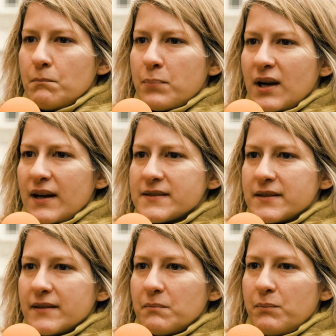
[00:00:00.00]

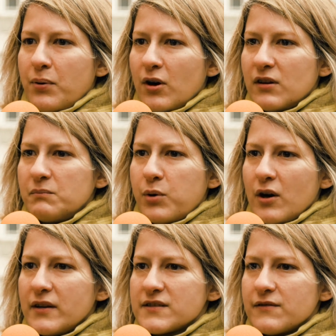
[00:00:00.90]
plastic
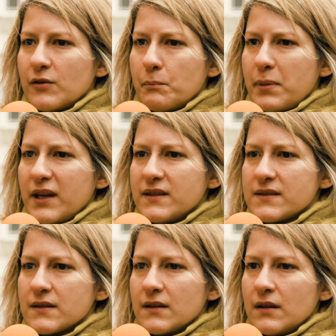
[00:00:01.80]
poise for
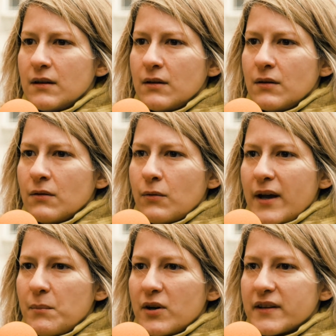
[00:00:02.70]
peace,
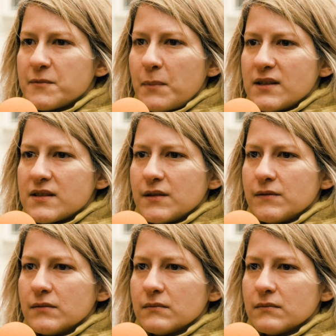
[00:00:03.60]
way more expensive.